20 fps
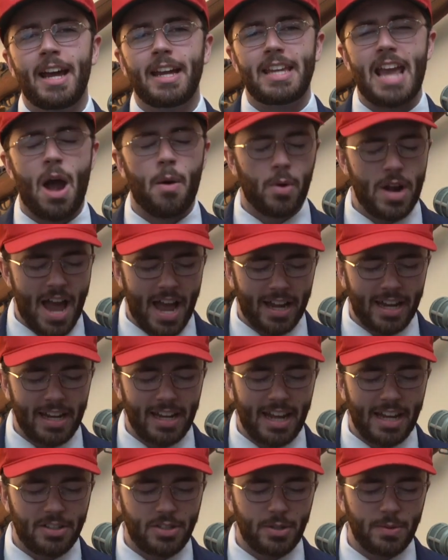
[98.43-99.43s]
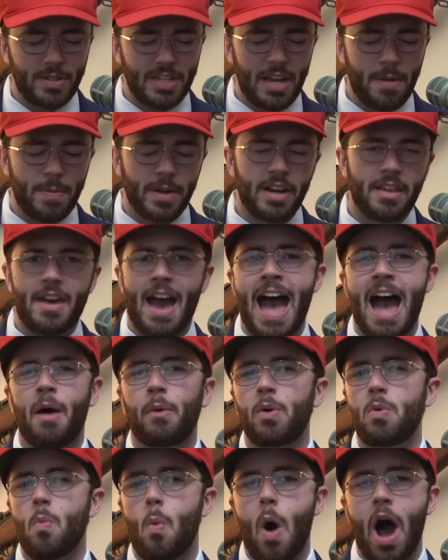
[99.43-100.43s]
yeah, we're not going to get too deep into the
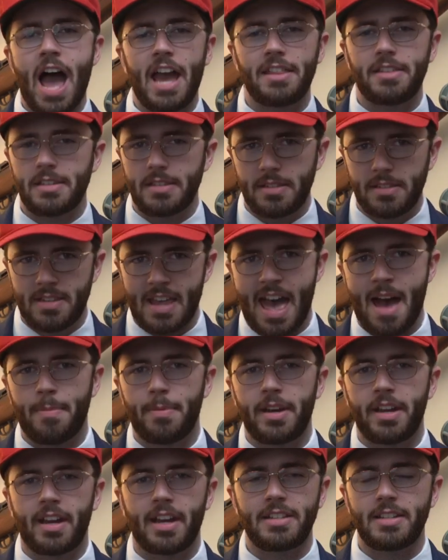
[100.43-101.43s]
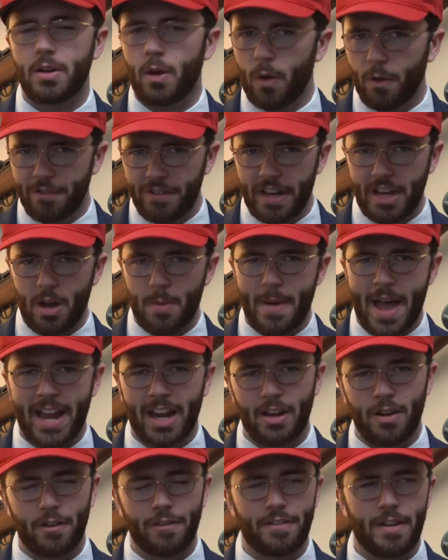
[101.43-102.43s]
how and why this is happening. I did a whole video
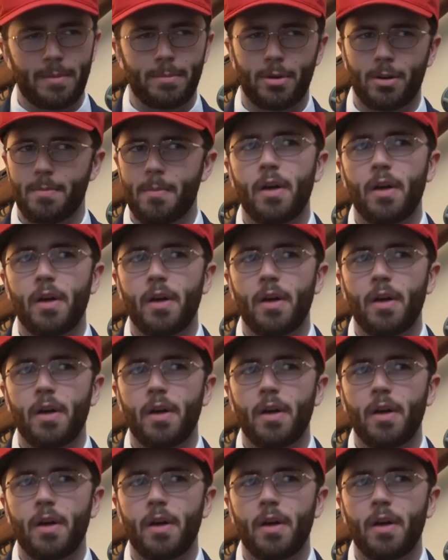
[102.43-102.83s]
back in November,